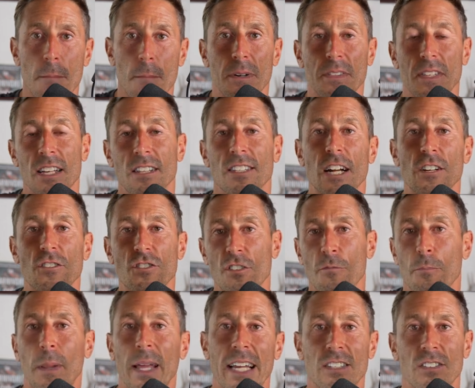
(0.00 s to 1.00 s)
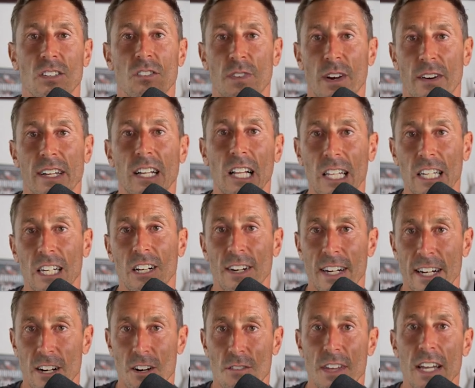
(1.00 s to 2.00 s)
But the intention of plants is very clear
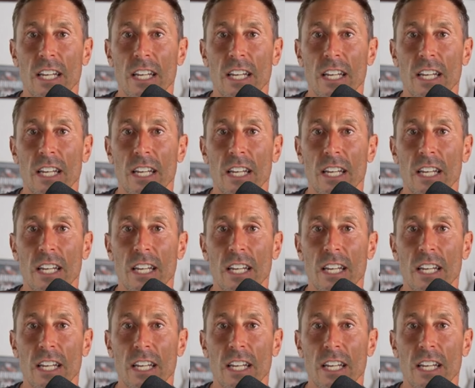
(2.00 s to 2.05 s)
here.